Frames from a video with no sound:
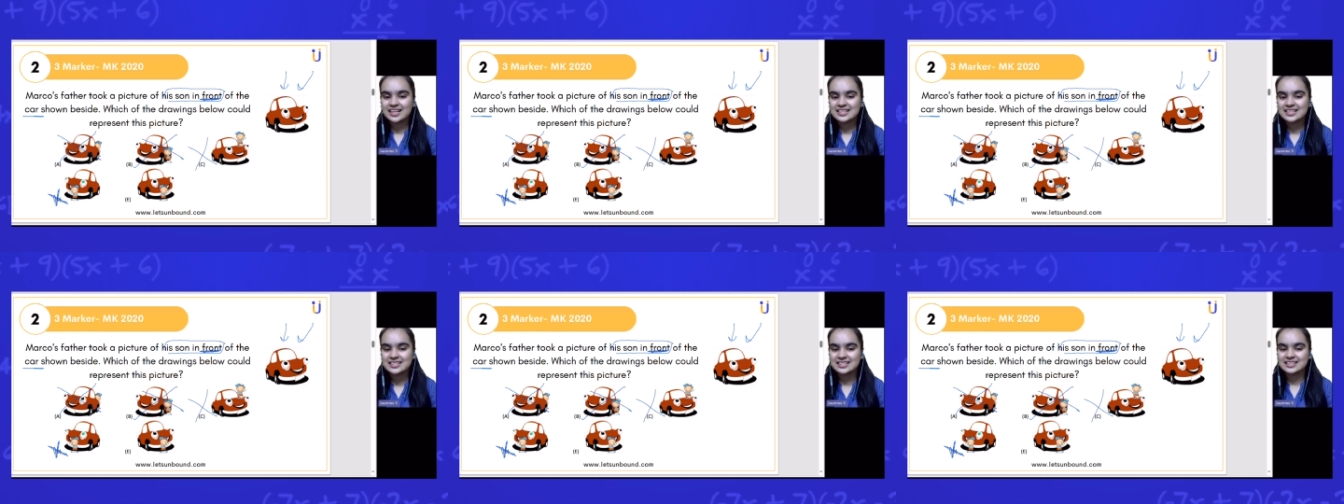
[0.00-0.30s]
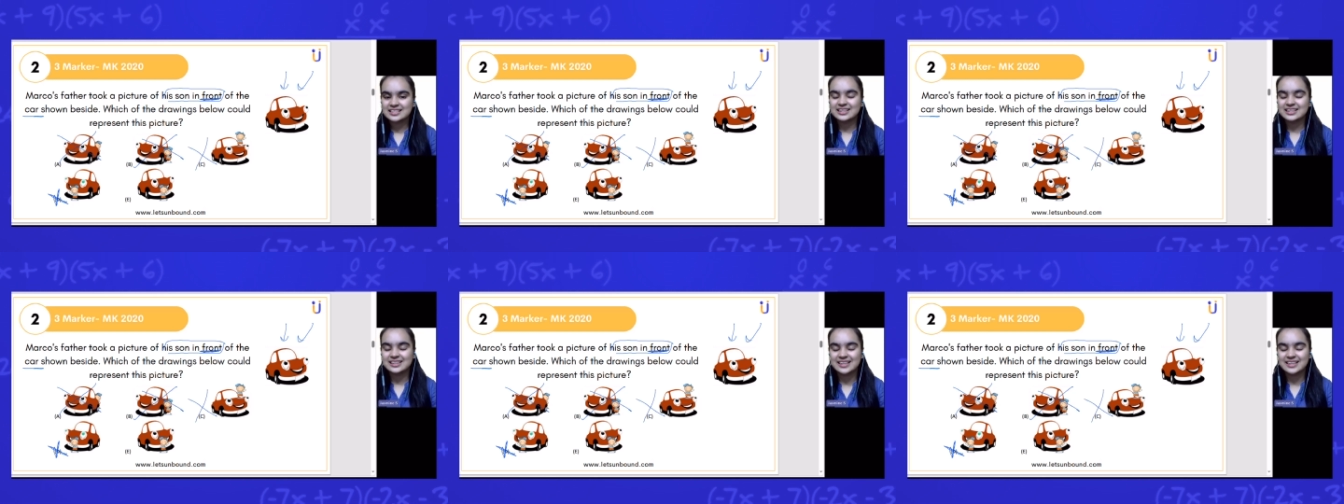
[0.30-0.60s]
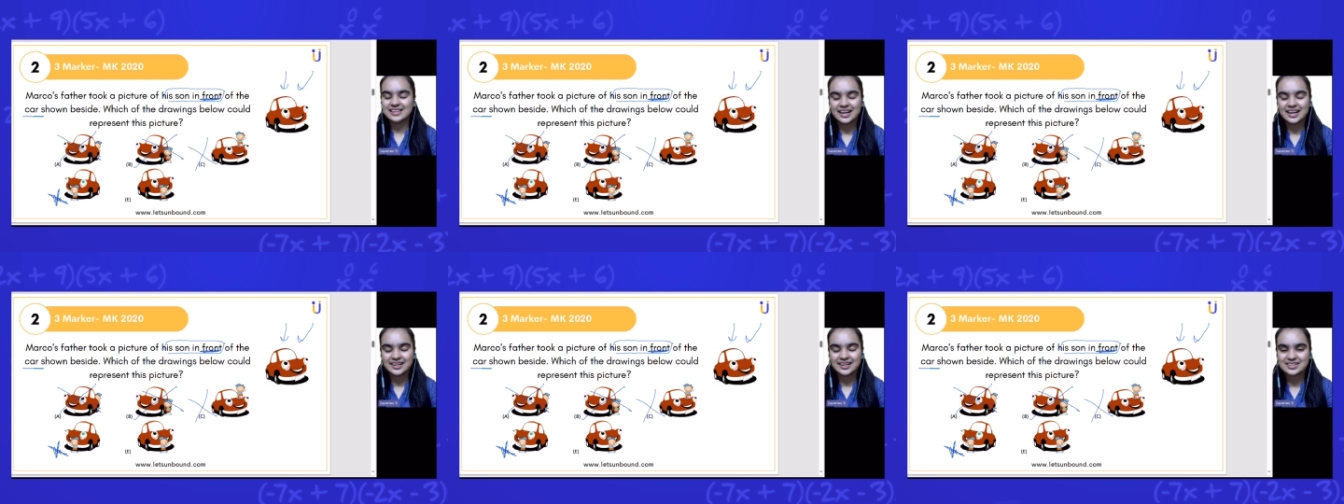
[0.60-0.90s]
answer,
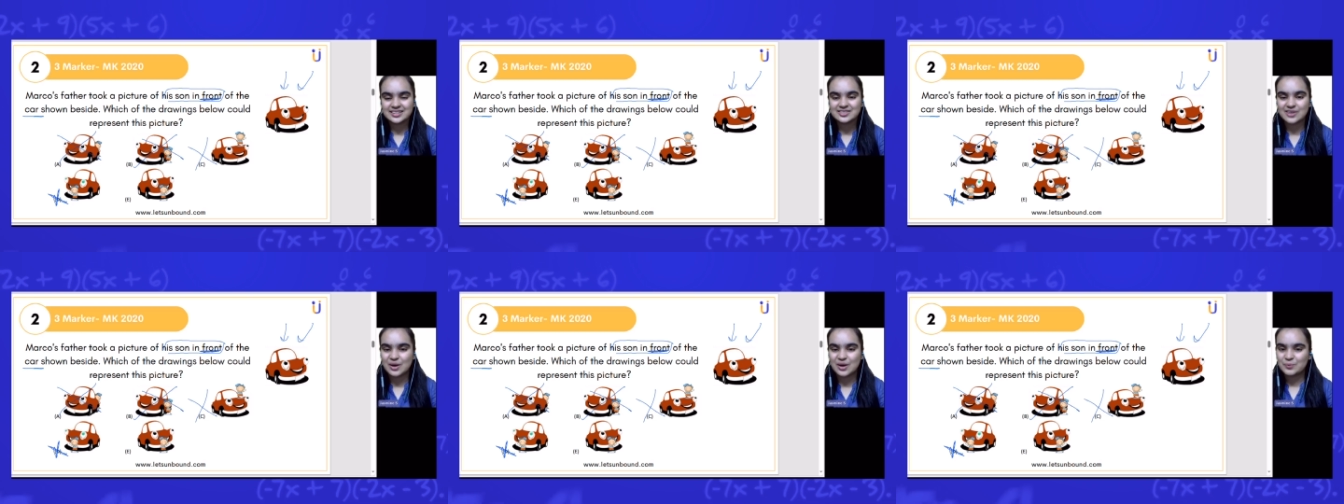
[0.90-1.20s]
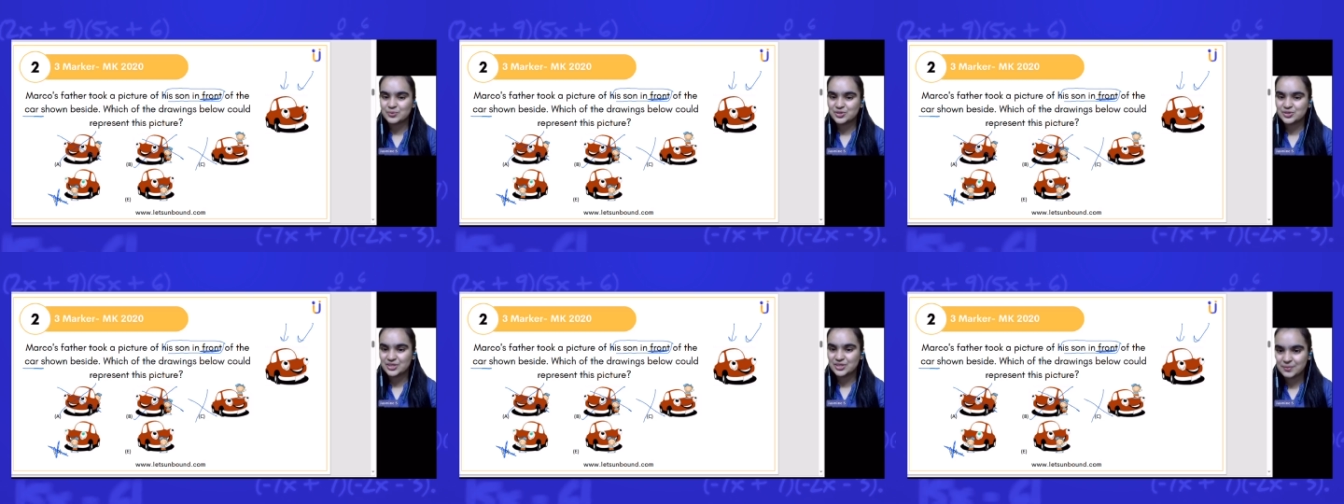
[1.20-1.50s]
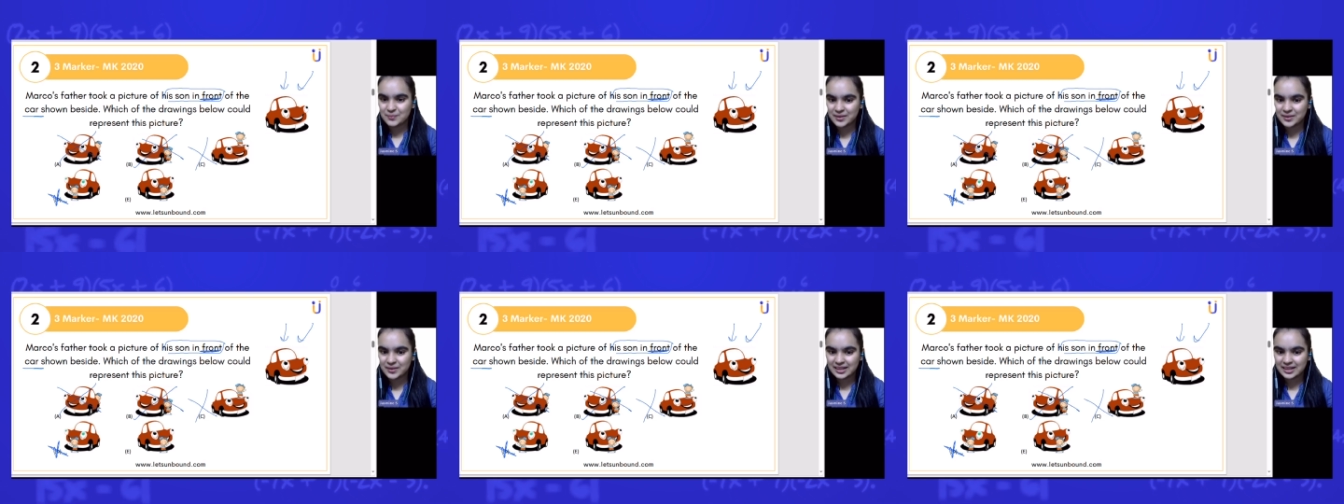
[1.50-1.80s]
that is option
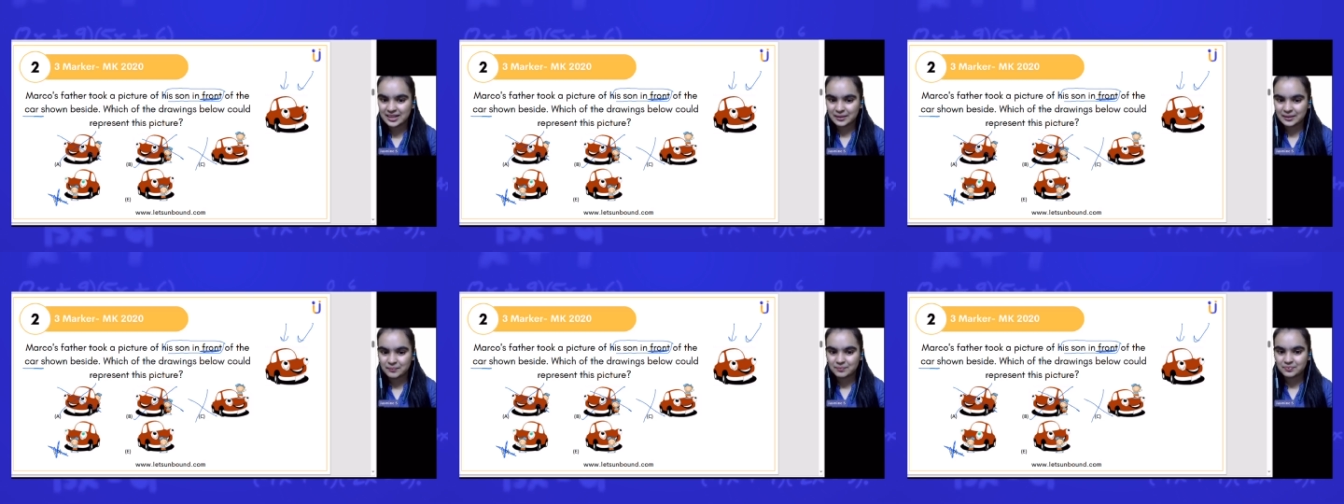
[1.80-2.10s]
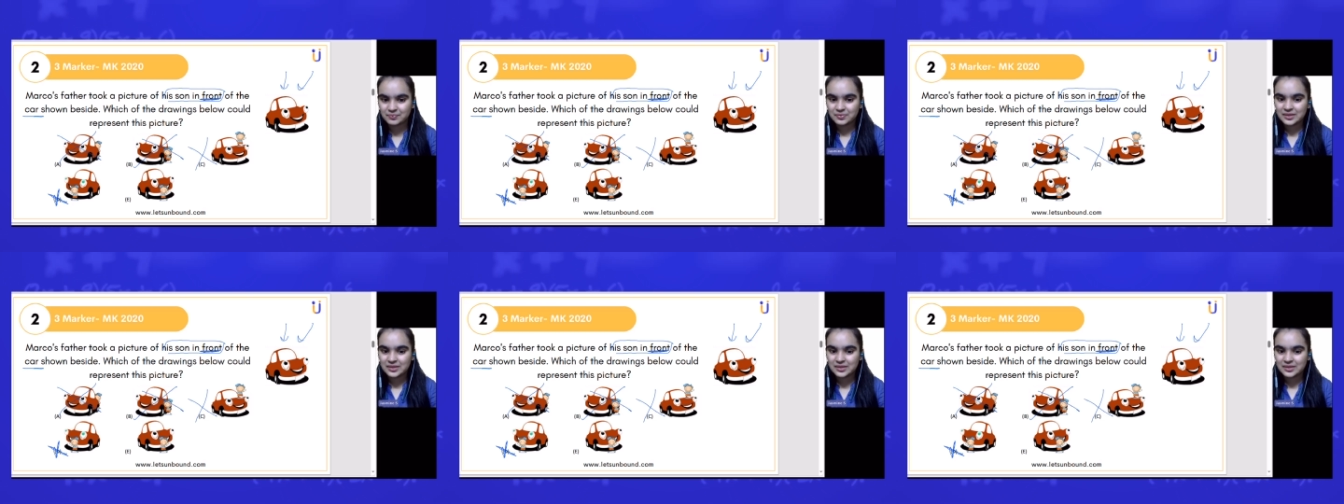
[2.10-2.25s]
number A.